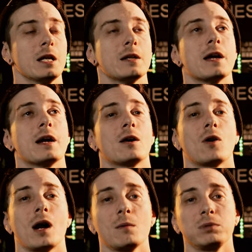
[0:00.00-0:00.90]

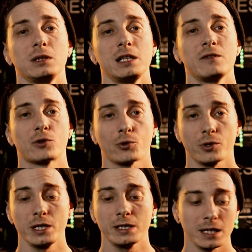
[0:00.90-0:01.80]
Now, I believe
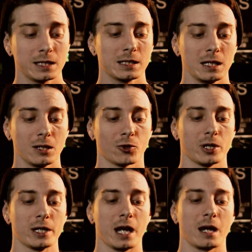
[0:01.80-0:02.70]
360
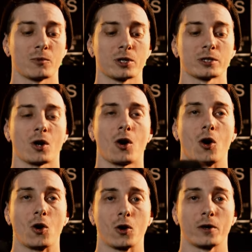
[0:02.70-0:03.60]
degree cameras
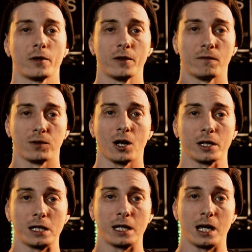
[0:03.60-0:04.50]
are the
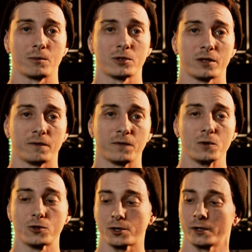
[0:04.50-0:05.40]
vlogging cameras of the
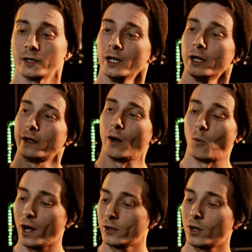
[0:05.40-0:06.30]
future. Now,
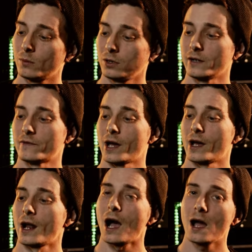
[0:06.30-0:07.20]
why do I believe
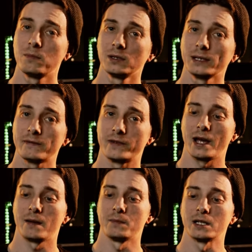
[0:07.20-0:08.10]
that? I believe
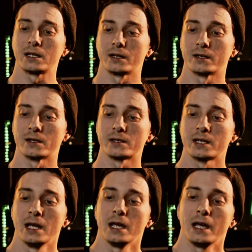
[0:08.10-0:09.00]
that because
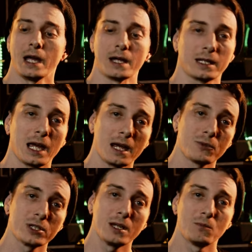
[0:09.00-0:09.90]
as
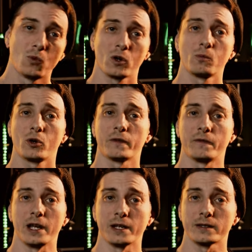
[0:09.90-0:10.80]
cameras get more and more
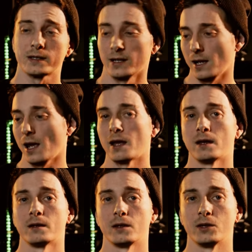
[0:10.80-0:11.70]
advanced
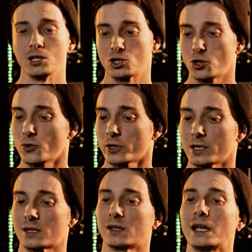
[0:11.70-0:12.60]
and the shooter
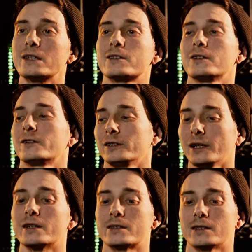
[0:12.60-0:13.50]
gets lazier and
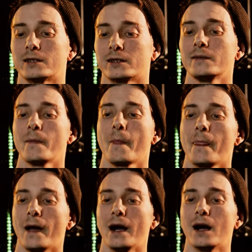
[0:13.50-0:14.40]
lazier
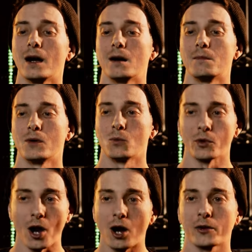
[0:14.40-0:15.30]
um,
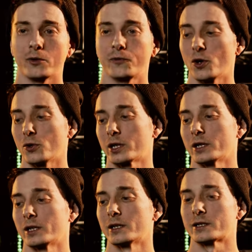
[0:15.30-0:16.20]
with
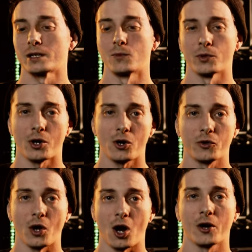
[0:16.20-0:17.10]
autofocus and with
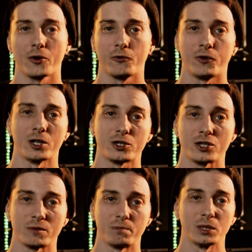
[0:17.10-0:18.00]
all the auto
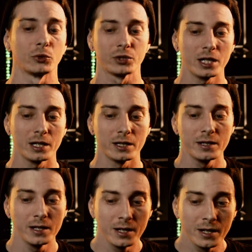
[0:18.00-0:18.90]
functions built in,